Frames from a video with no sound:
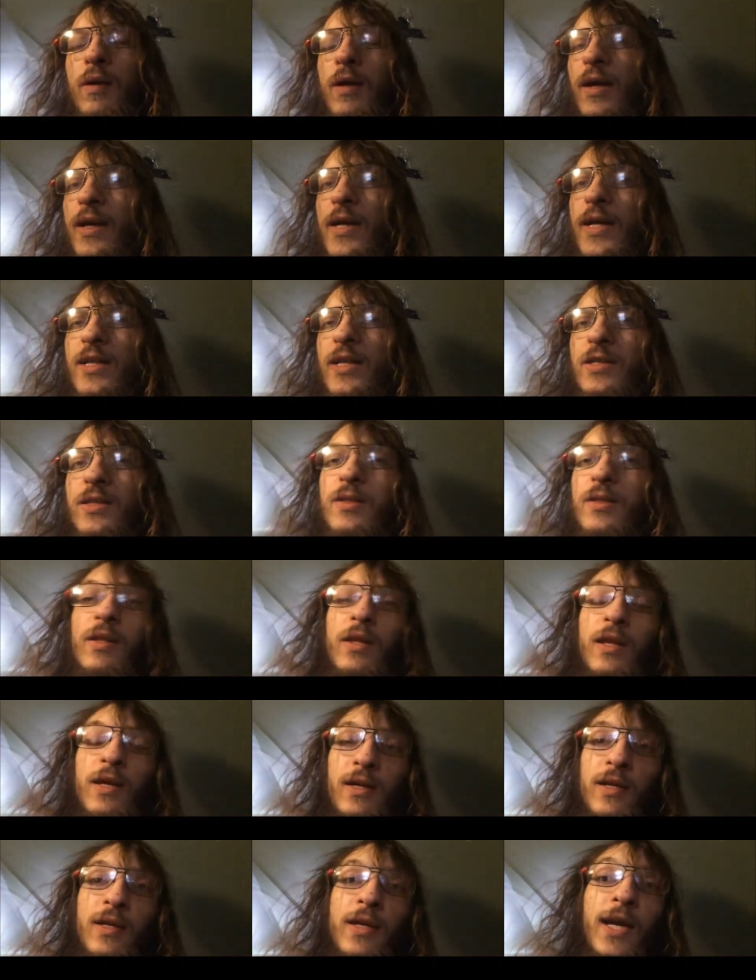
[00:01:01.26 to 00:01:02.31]
I guess,
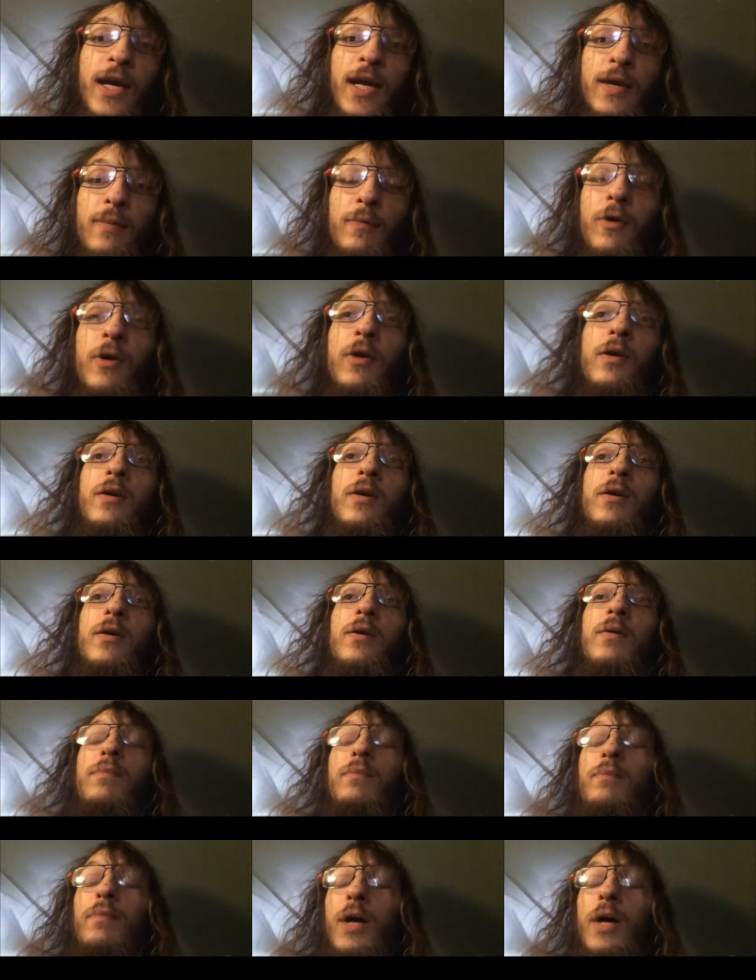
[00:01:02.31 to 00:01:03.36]
like game or
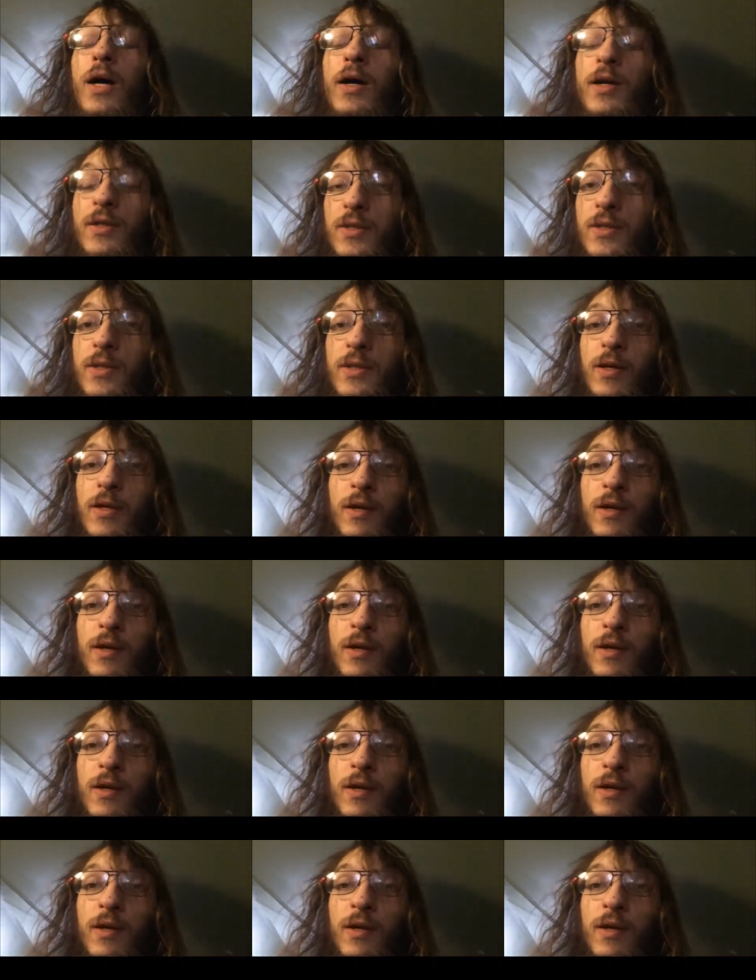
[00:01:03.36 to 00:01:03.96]
boss.